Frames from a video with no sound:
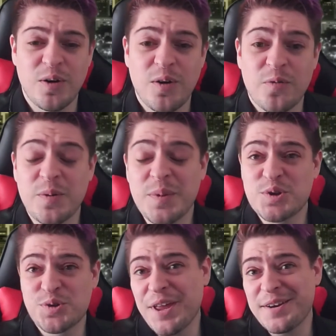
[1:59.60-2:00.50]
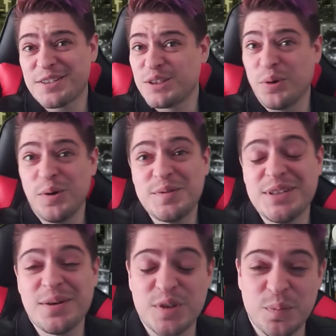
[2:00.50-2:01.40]
From the trailer, supposedly
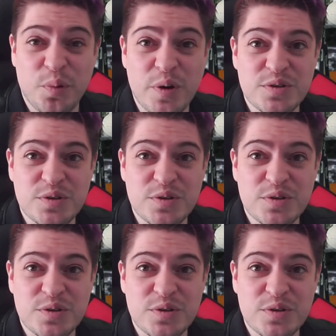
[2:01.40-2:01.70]
it supports